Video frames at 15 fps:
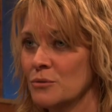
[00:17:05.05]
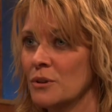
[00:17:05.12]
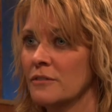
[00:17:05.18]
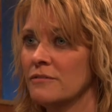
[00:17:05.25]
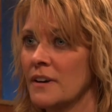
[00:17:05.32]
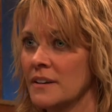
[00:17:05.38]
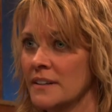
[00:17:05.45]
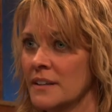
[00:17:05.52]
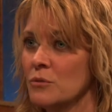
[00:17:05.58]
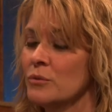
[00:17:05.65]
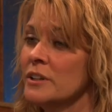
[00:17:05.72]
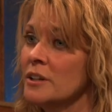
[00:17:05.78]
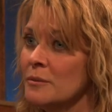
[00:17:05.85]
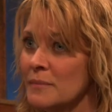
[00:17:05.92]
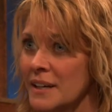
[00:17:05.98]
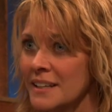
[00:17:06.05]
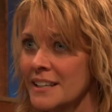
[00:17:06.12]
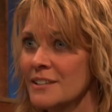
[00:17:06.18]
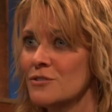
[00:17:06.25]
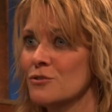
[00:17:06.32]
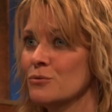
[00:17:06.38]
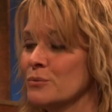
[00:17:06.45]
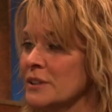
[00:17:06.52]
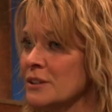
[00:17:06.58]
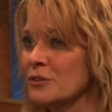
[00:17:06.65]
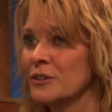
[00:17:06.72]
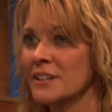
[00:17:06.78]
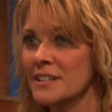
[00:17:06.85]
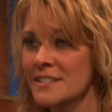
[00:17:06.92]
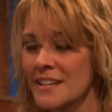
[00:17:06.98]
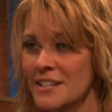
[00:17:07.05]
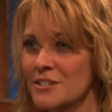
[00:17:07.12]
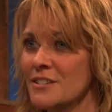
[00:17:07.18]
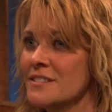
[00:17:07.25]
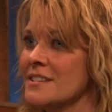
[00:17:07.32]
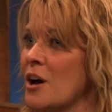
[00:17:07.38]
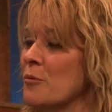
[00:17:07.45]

are funding real money to real organizations,